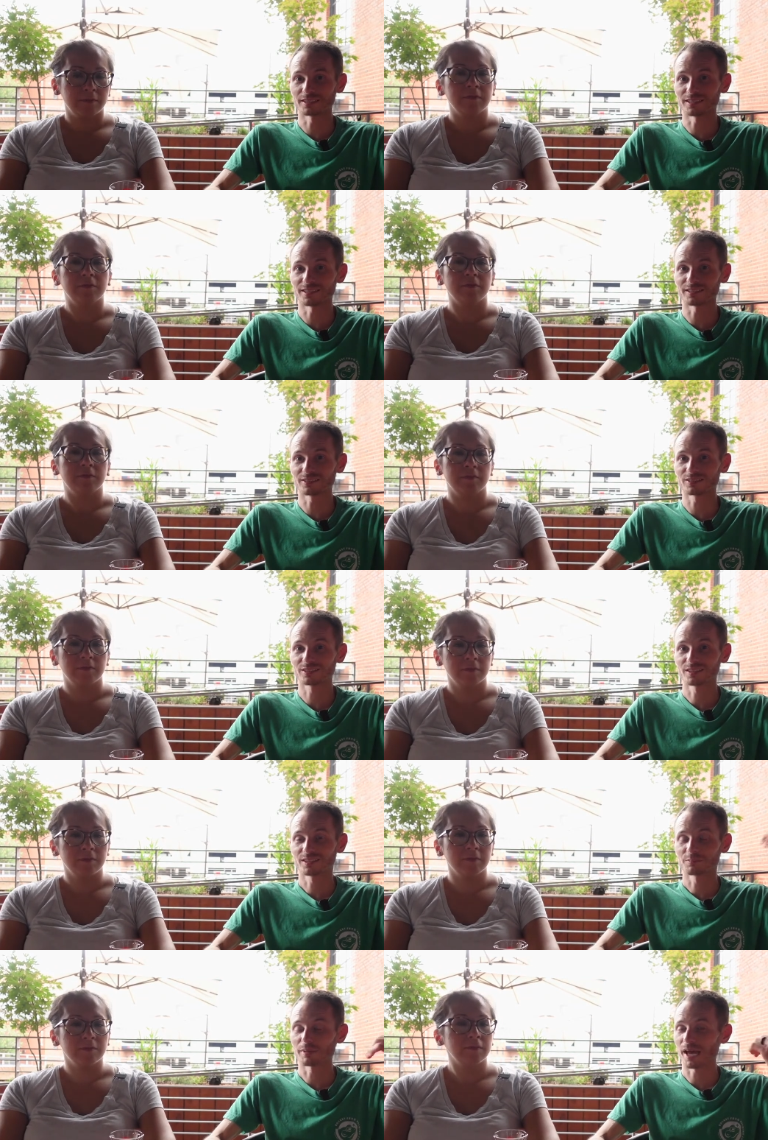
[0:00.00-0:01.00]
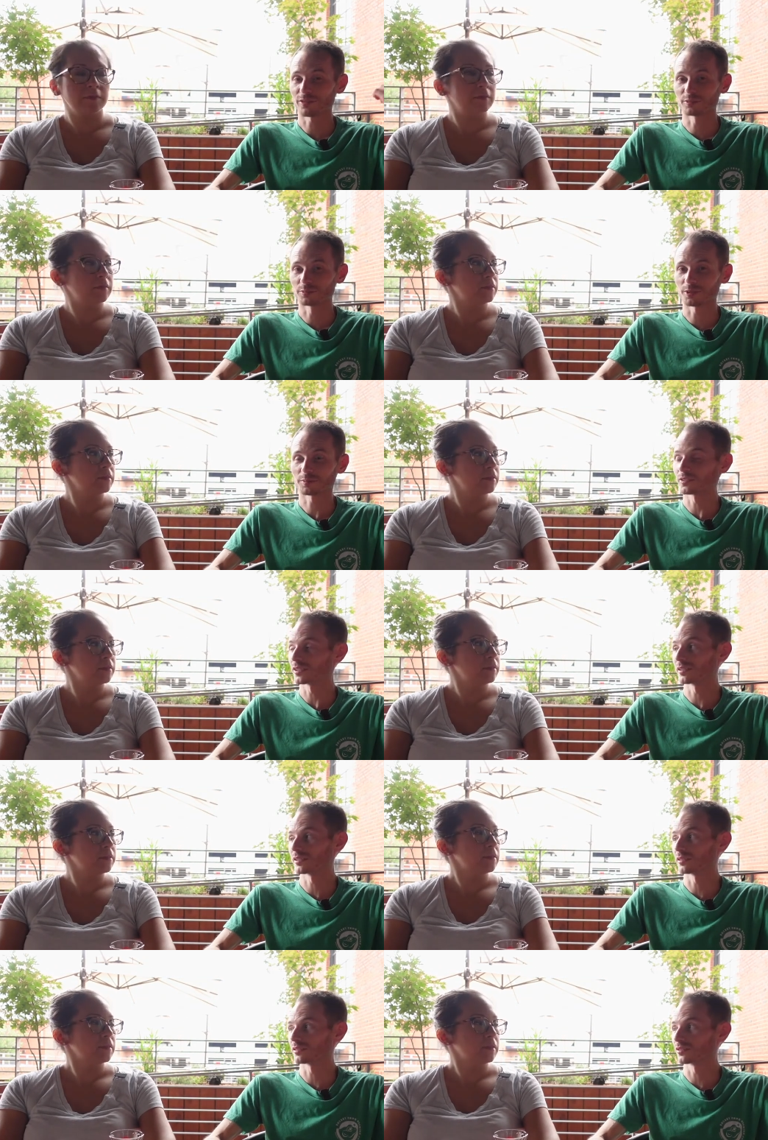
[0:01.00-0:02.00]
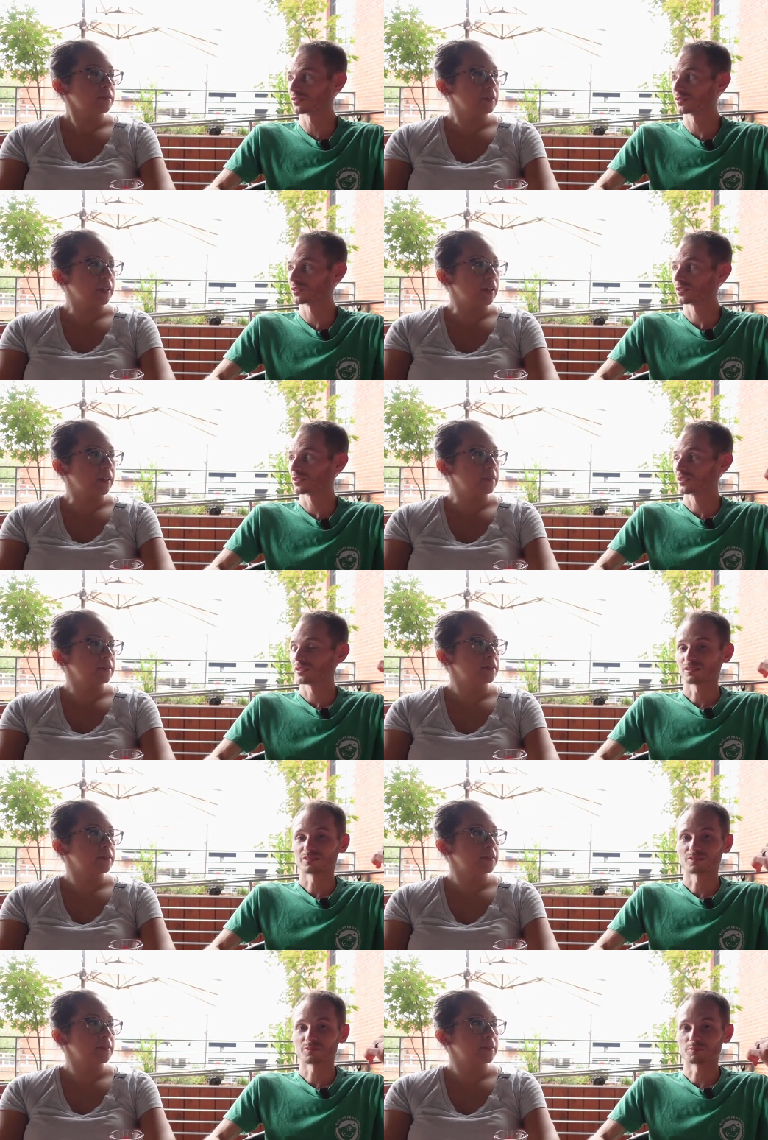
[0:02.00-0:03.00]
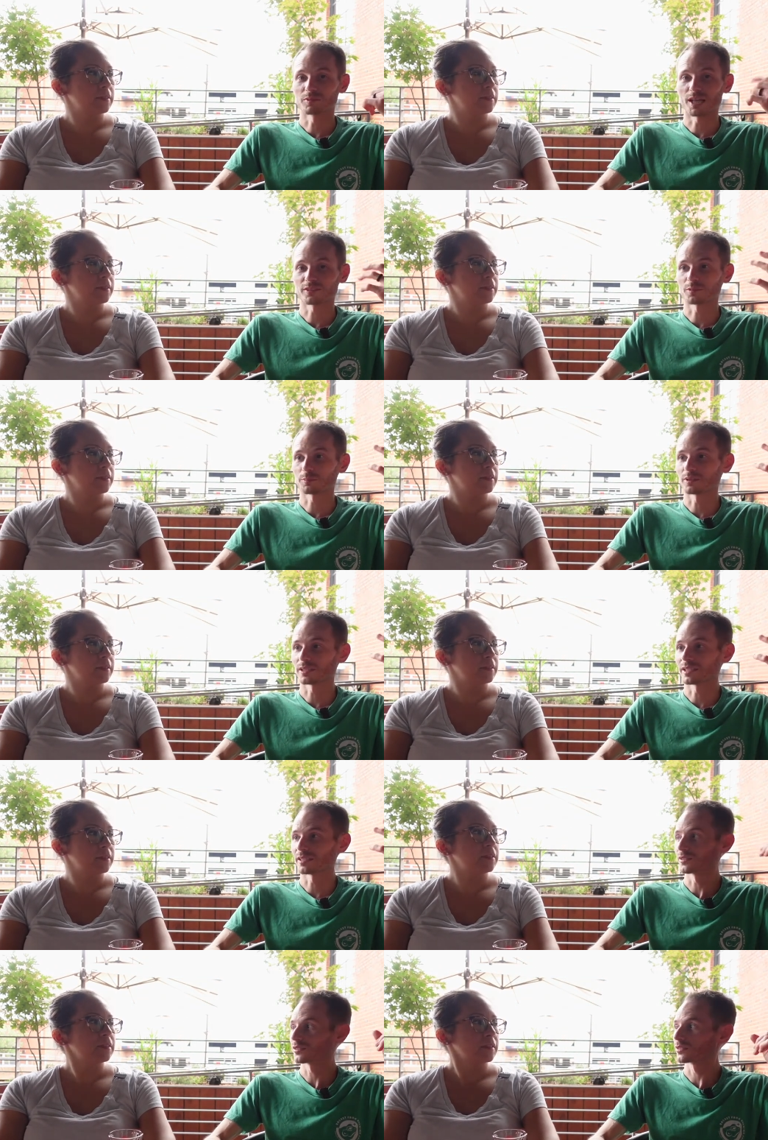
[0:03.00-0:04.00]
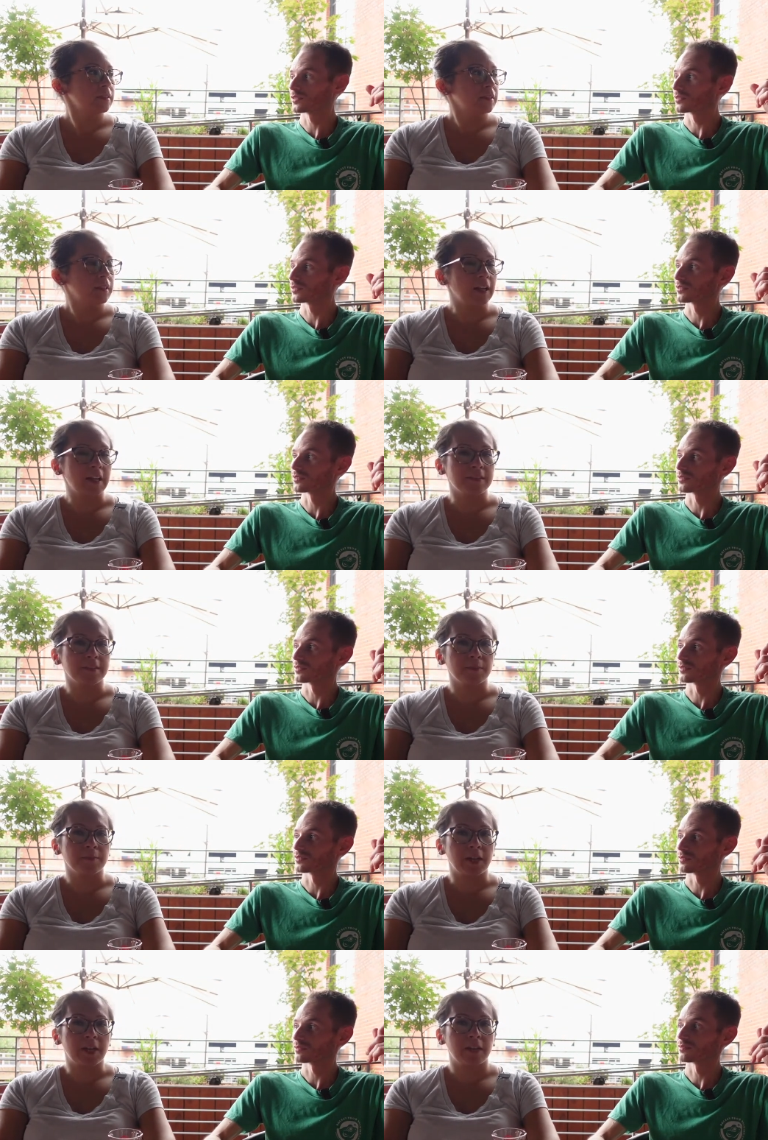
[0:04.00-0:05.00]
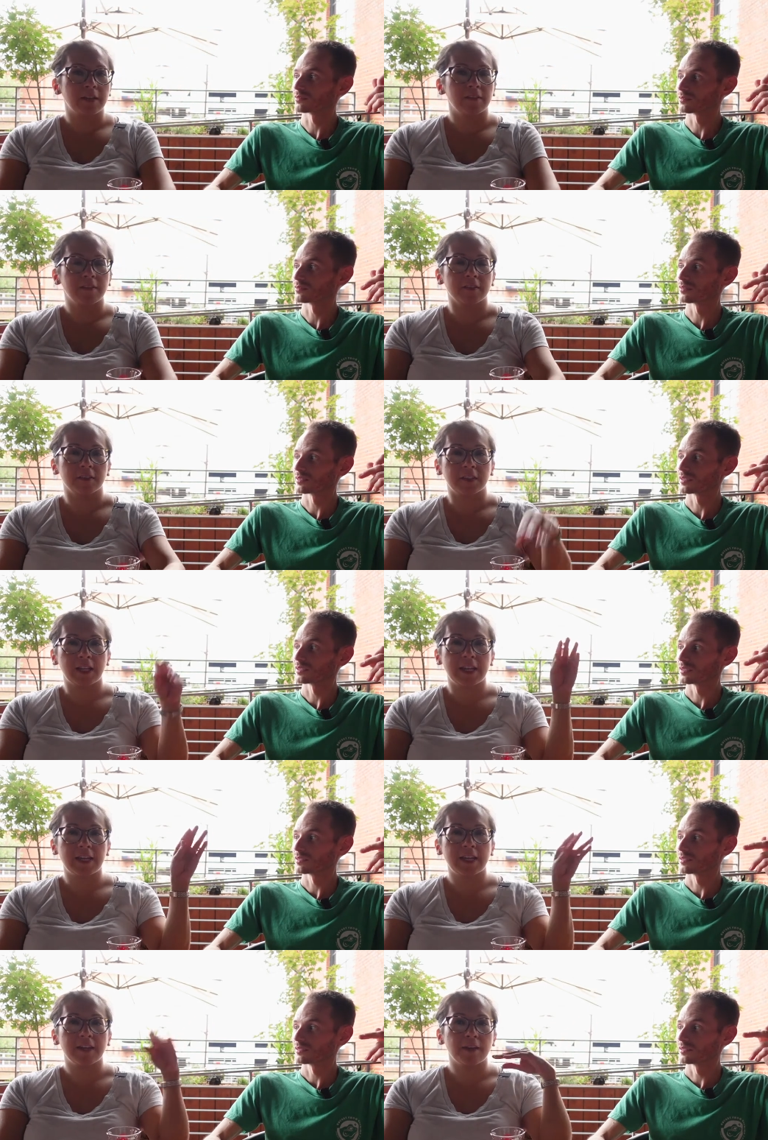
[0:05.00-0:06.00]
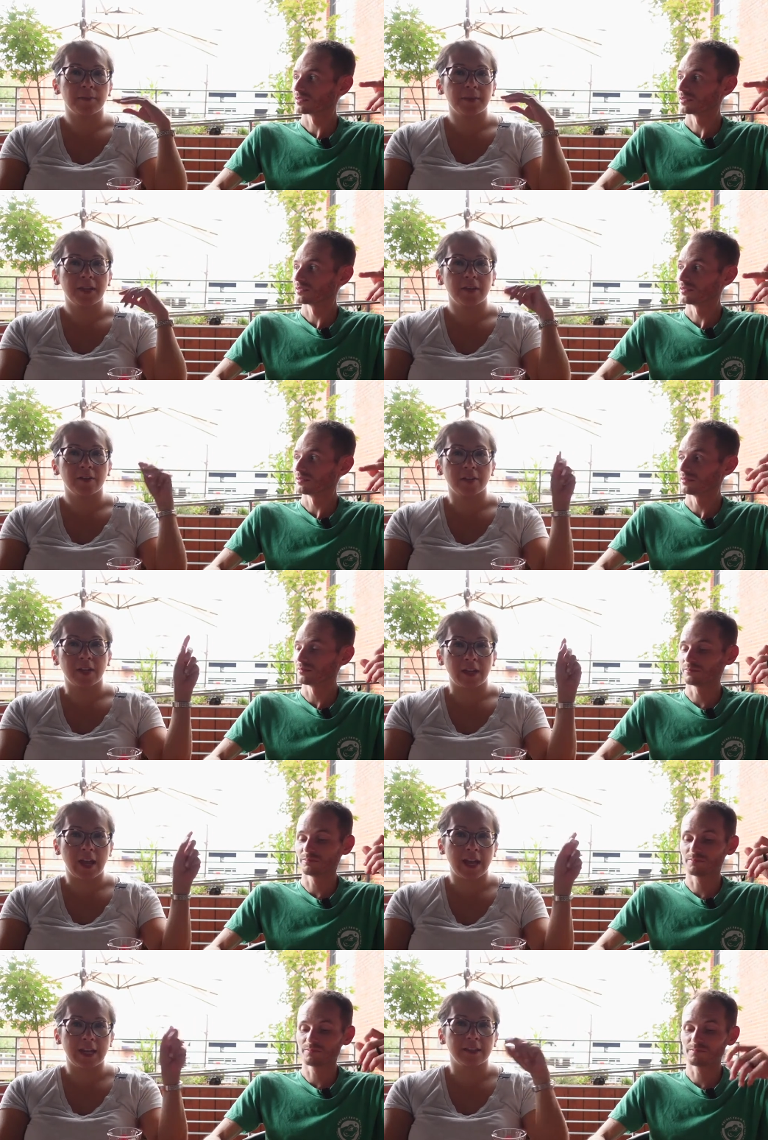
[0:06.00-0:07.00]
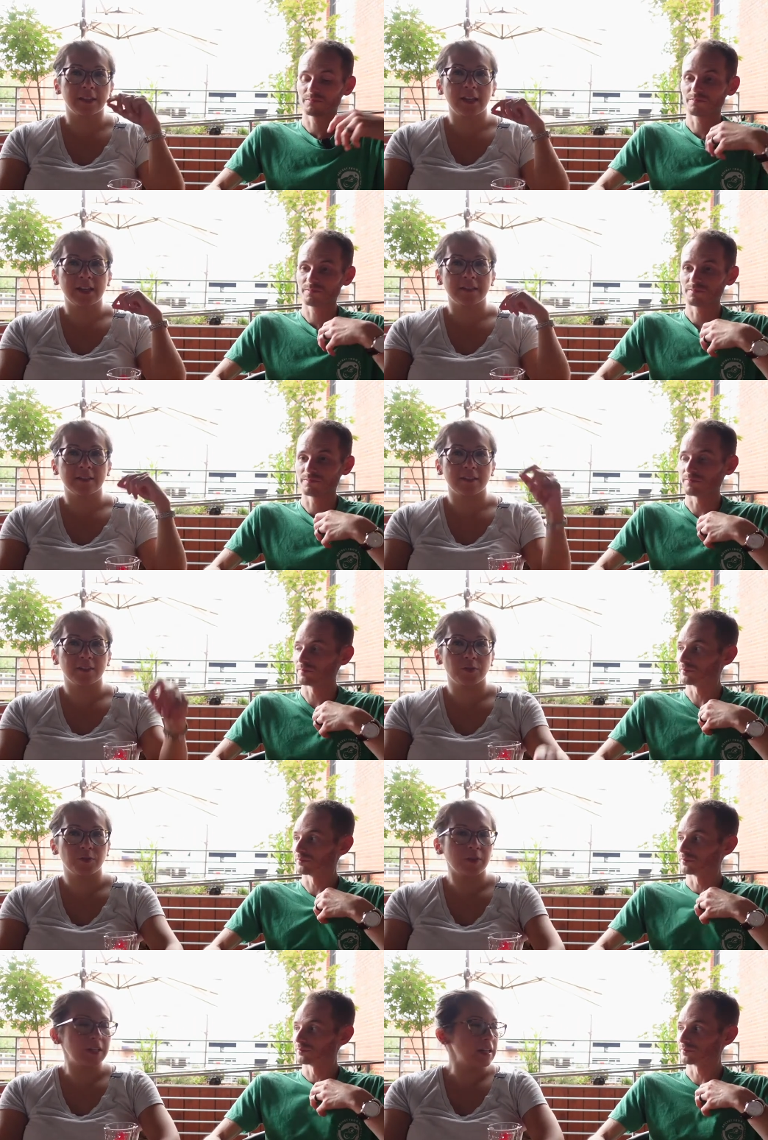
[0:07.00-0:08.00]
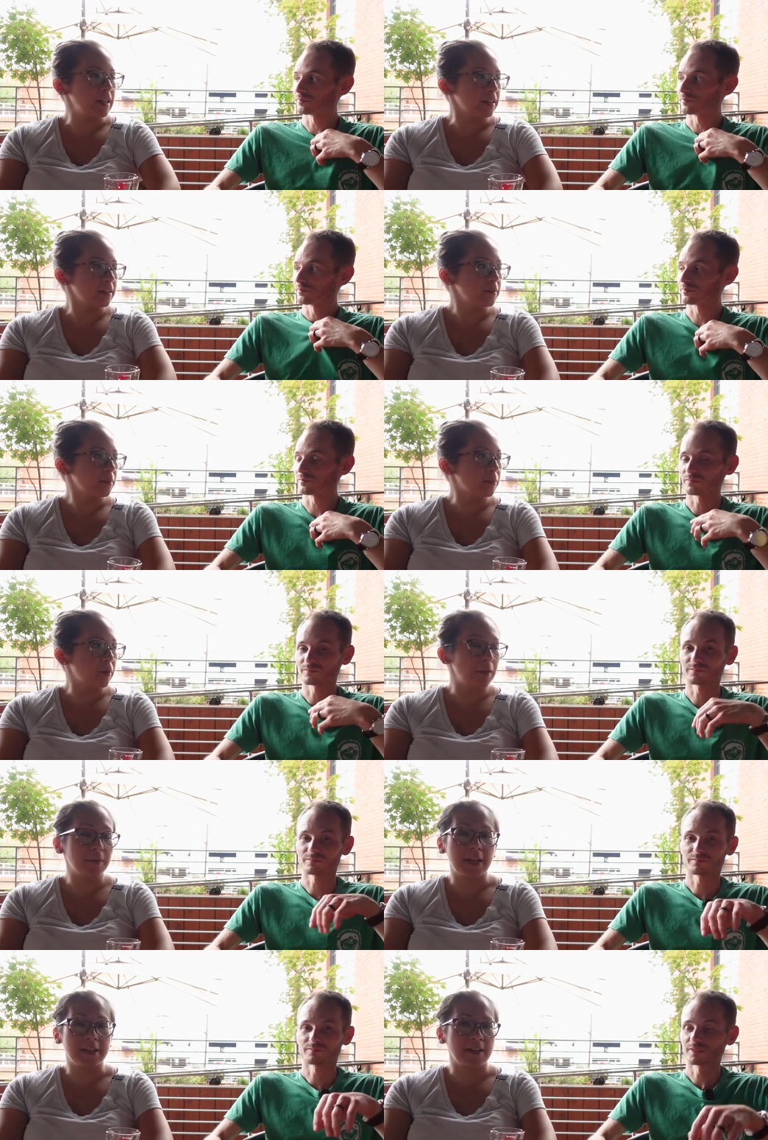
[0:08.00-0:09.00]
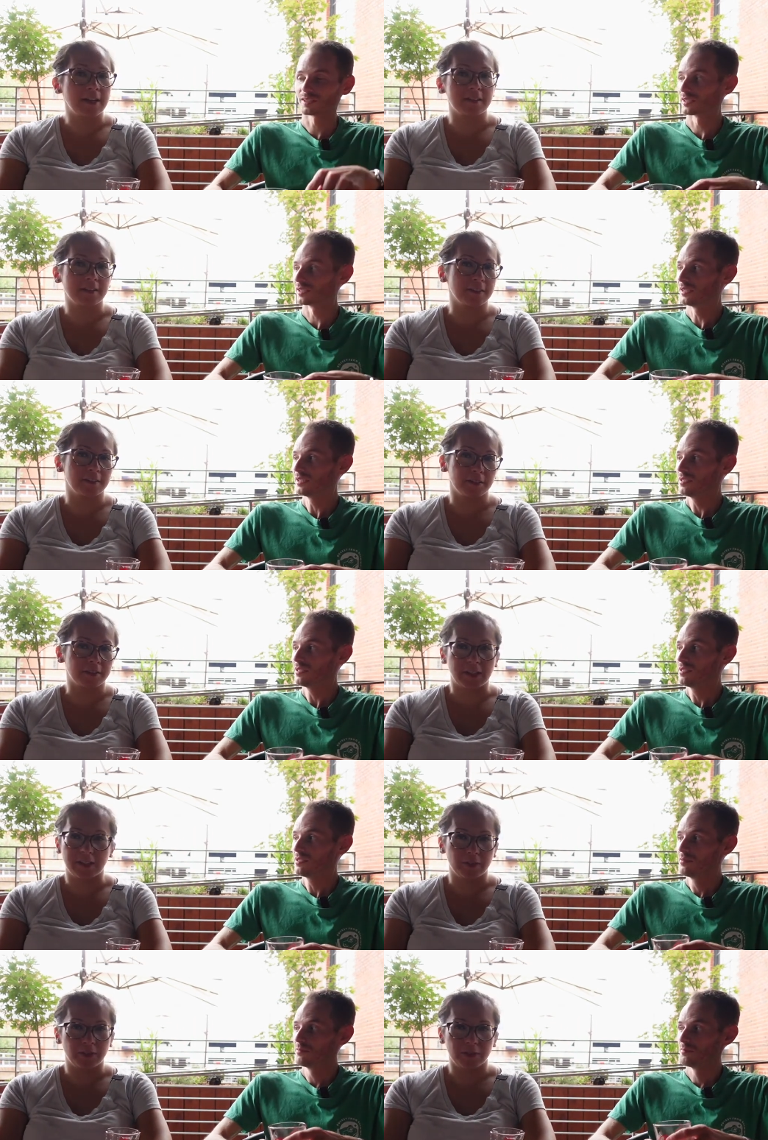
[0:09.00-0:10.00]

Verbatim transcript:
Speaker 1: nice bathrooms upstairs. Yeah. Lots of plants.
Speaker 2: Yeah, some like lighting up there, like hanging lights. It looks really neat. Probably at night it's going to look like